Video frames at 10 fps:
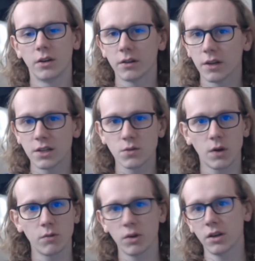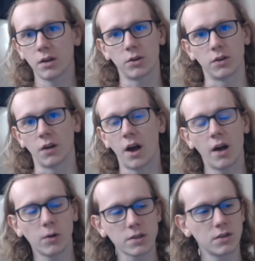That's why we're here, dude. I
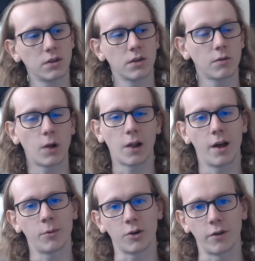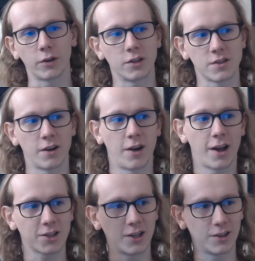also don't, well, I'm a graphic designer. I
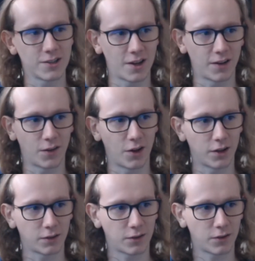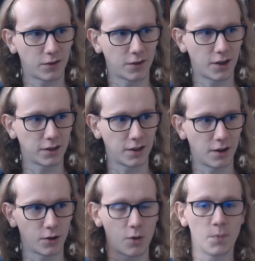actually designed that ITN
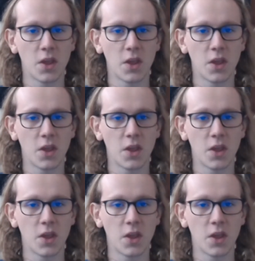logo.